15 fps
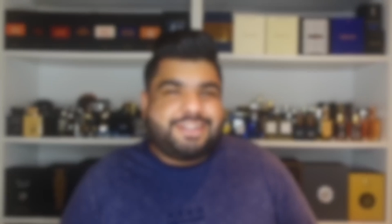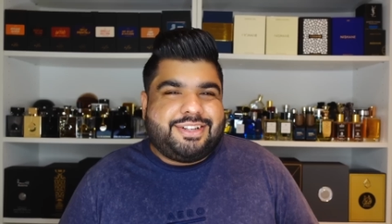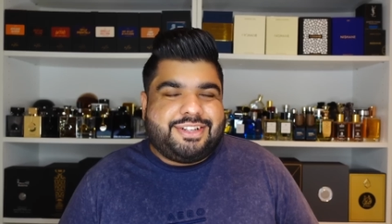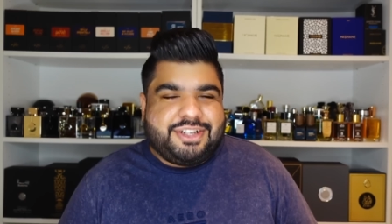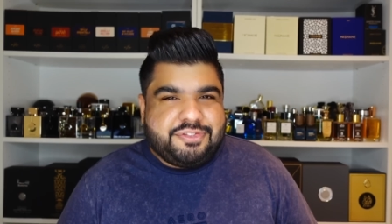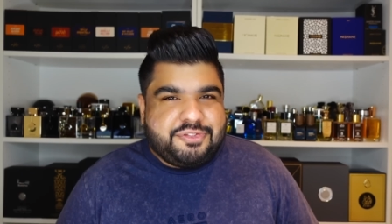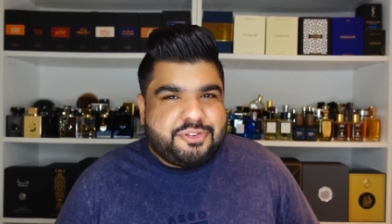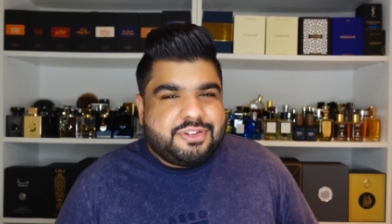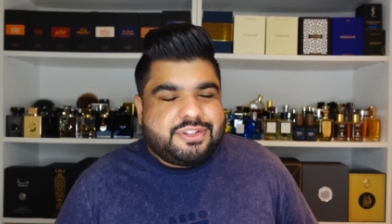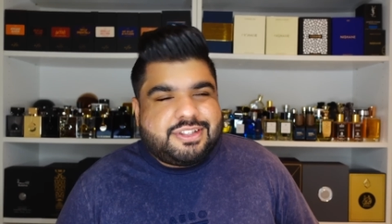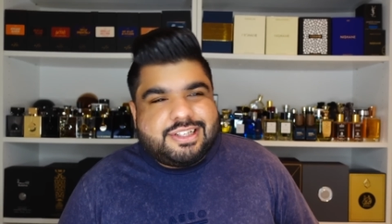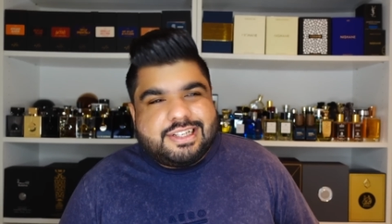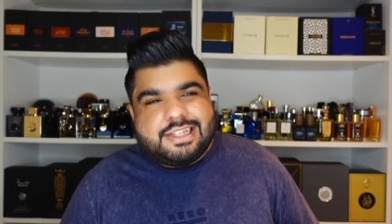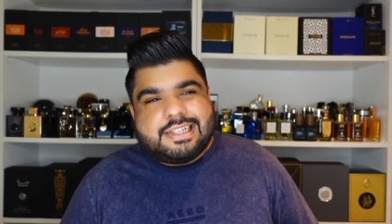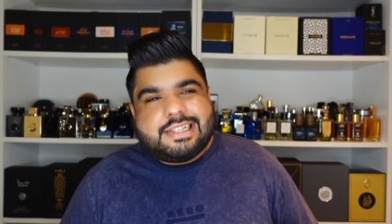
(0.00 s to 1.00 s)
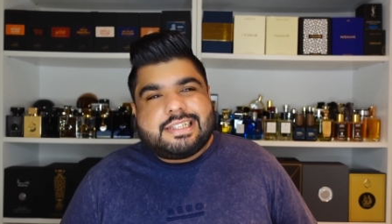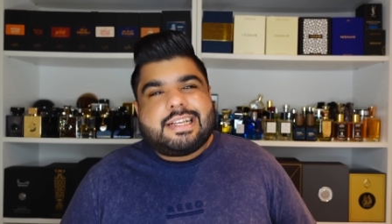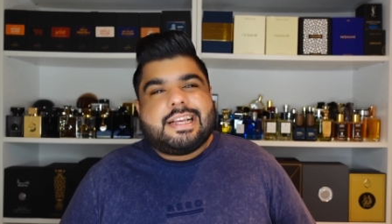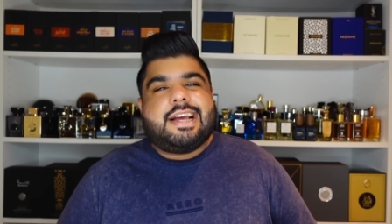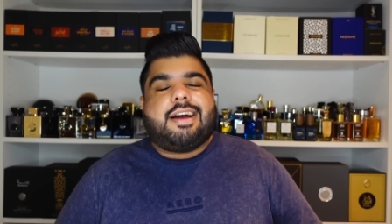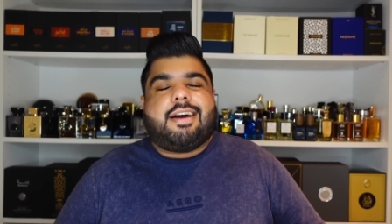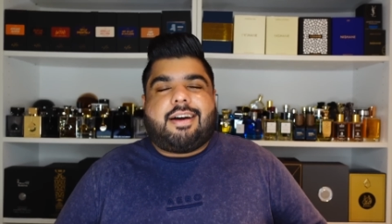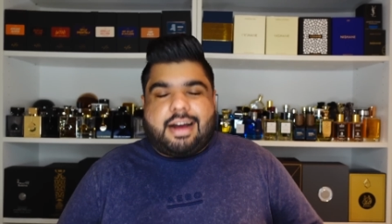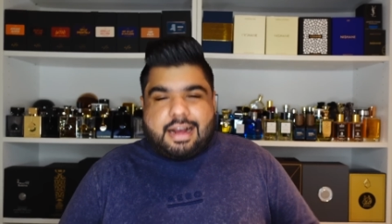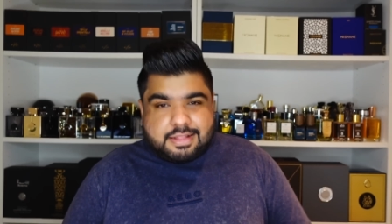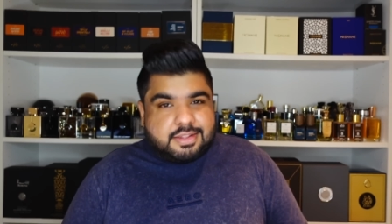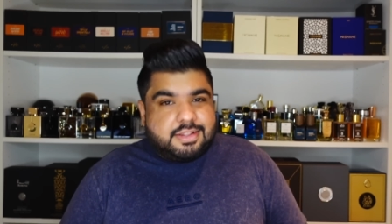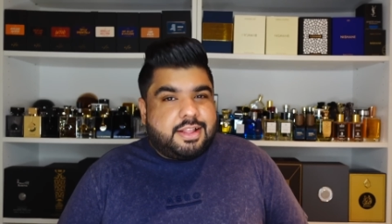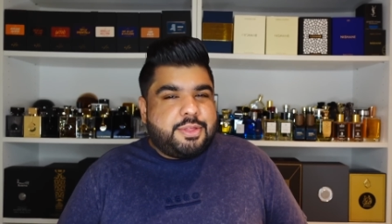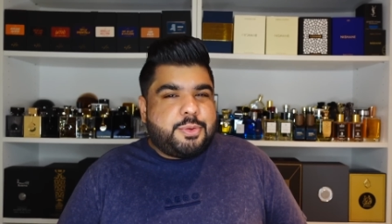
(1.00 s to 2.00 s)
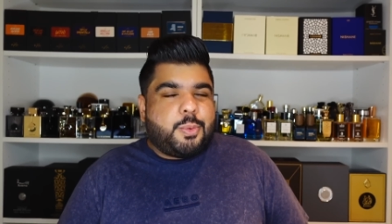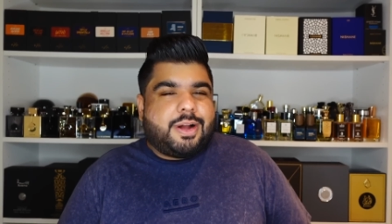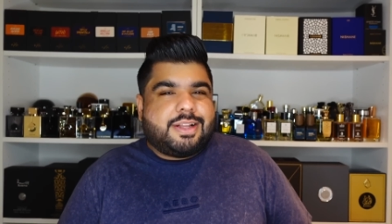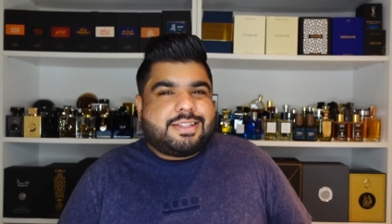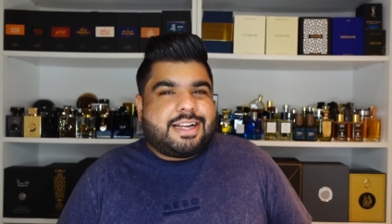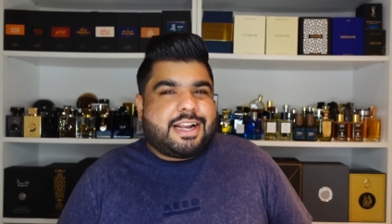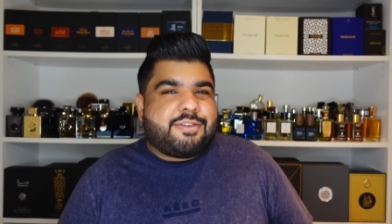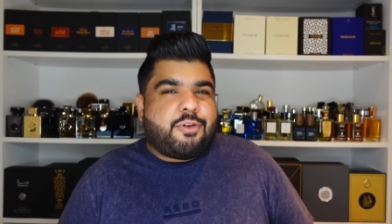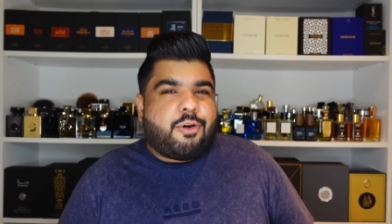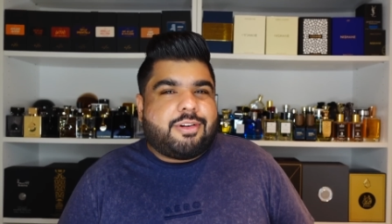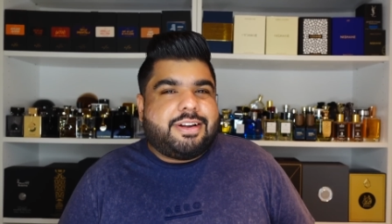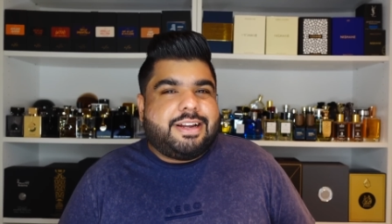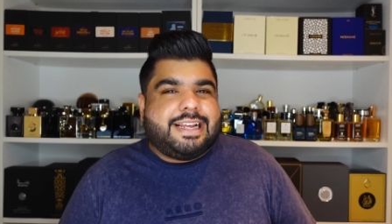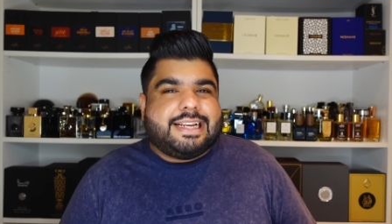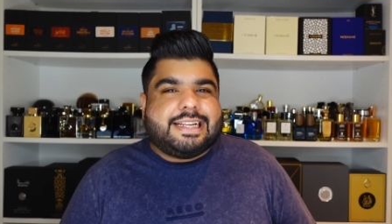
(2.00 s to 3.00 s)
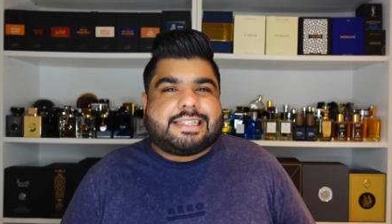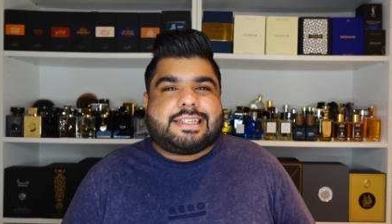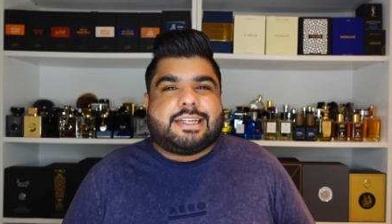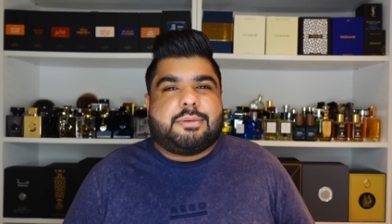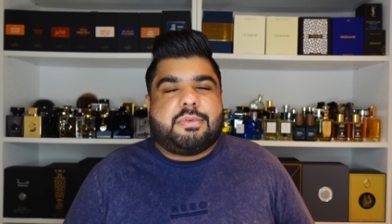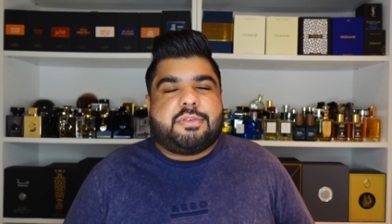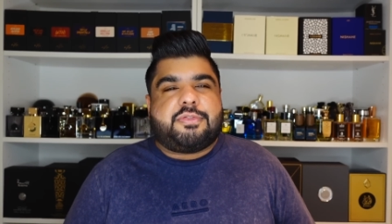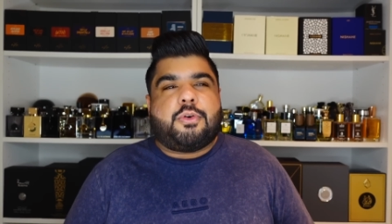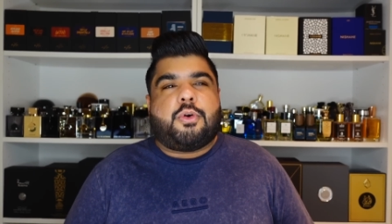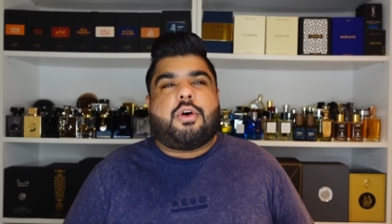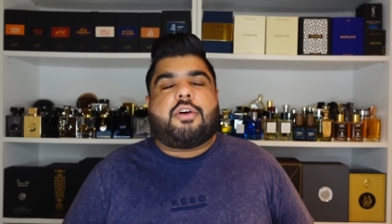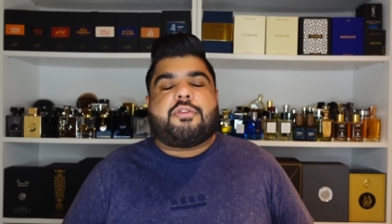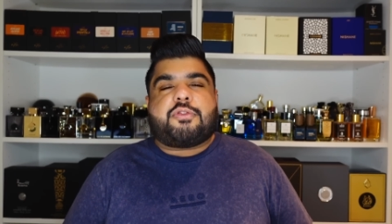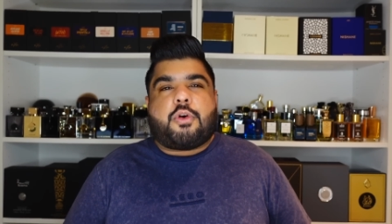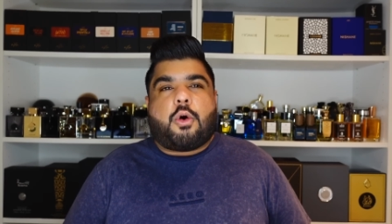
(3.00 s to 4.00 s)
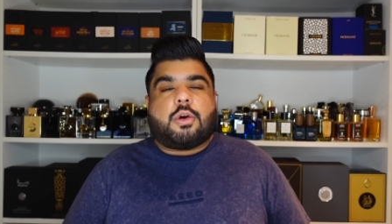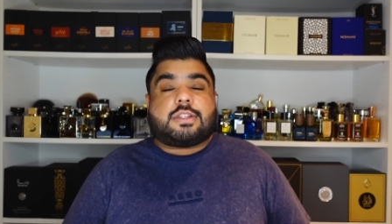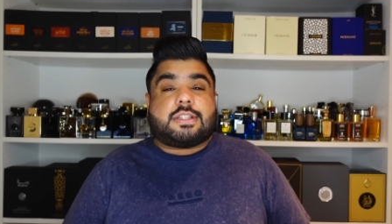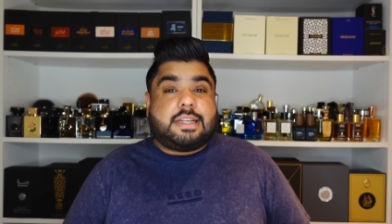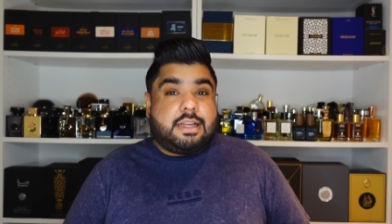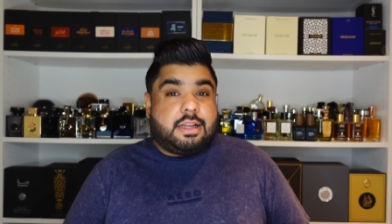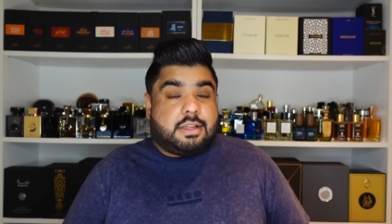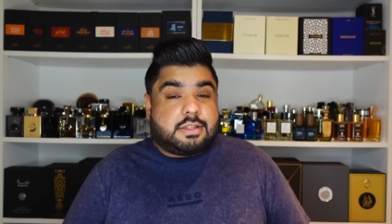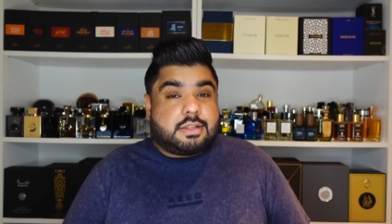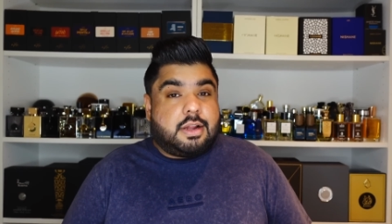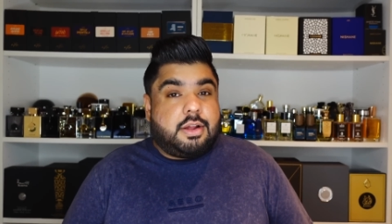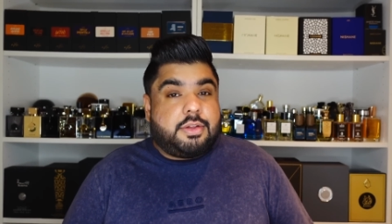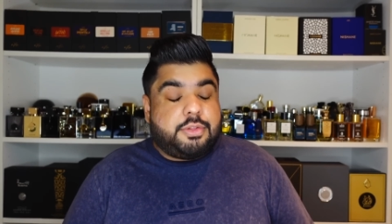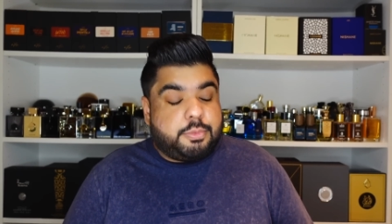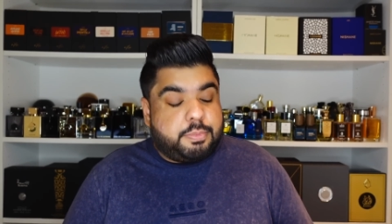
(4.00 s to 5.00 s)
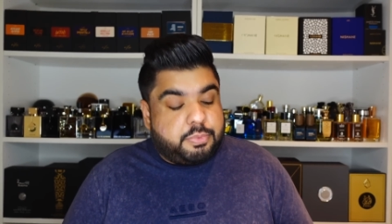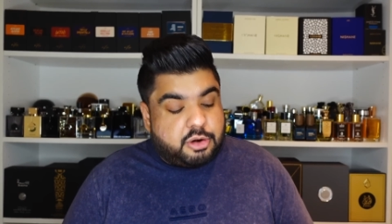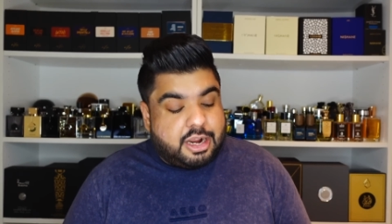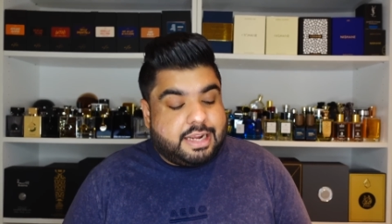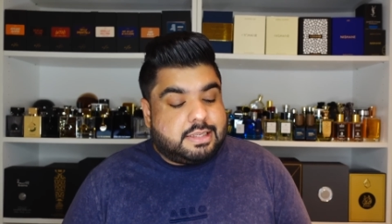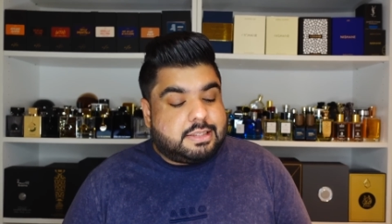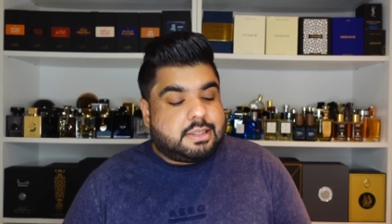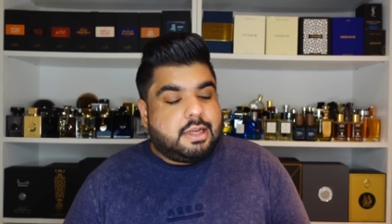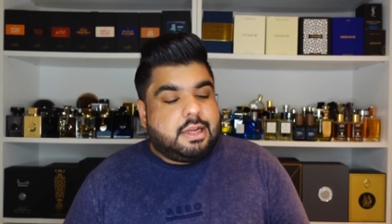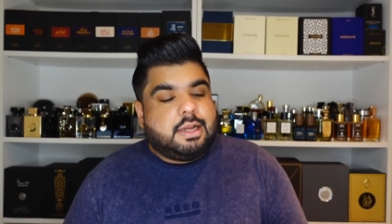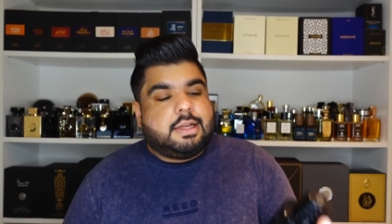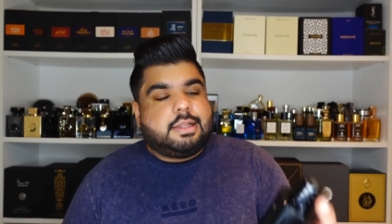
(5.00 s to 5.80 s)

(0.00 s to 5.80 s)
Differences, other than the ones that I've already listed before, of course, is the price.